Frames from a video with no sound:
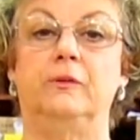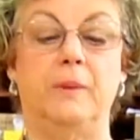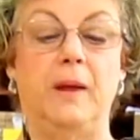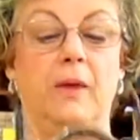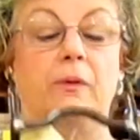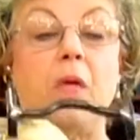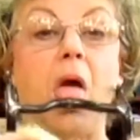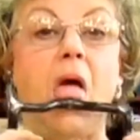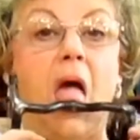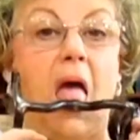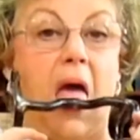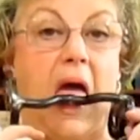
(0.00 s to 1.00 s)
mouth,
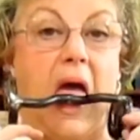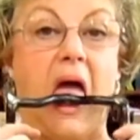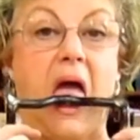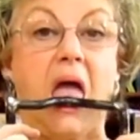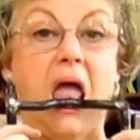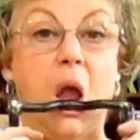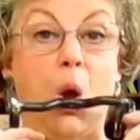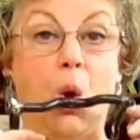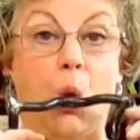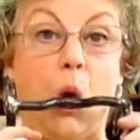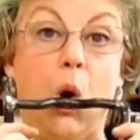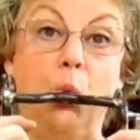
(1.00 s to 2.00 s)
and it
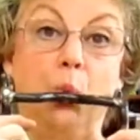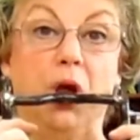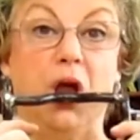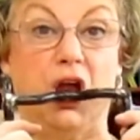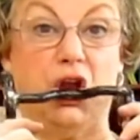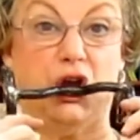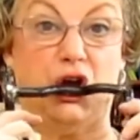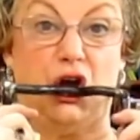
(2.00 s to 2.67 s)
won't pinch.